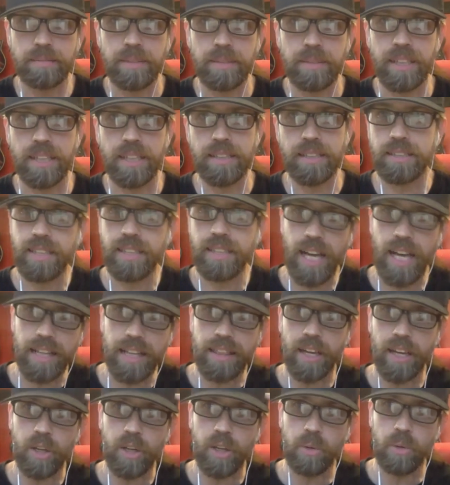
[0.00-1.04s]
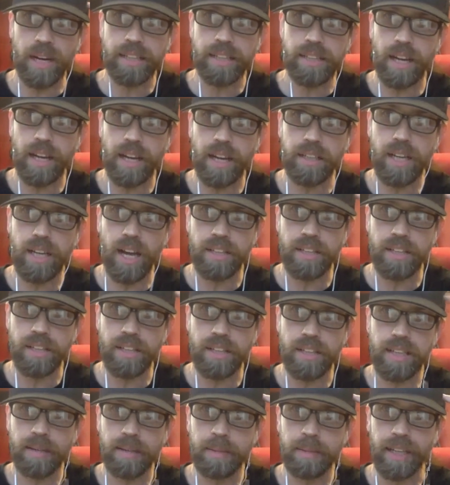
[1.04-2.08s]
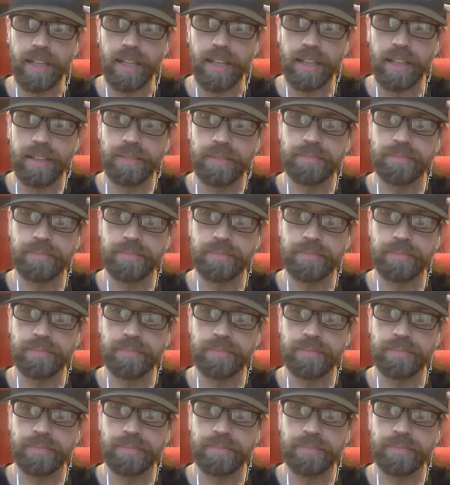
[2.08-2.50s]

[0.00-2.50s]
because he's got that great unconscious limiting.